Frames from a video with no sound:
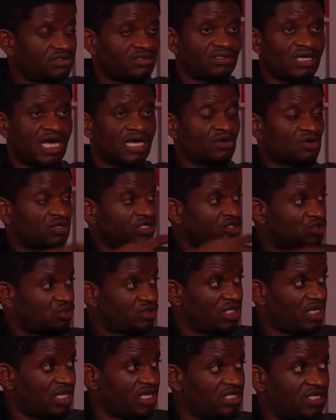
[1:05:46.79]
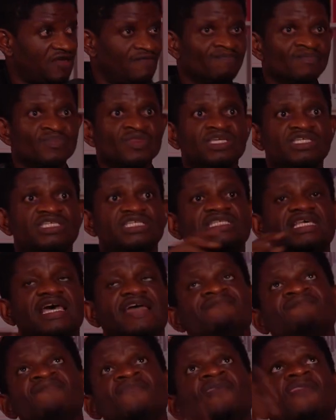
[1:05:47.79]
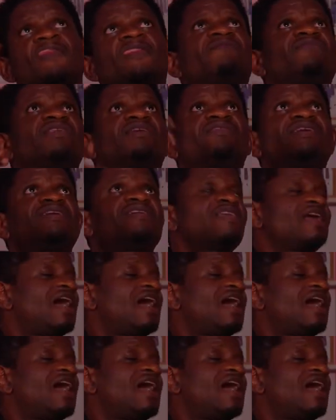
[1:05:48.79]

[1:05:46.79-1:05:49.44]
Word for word: according to the lady, she's like, mm,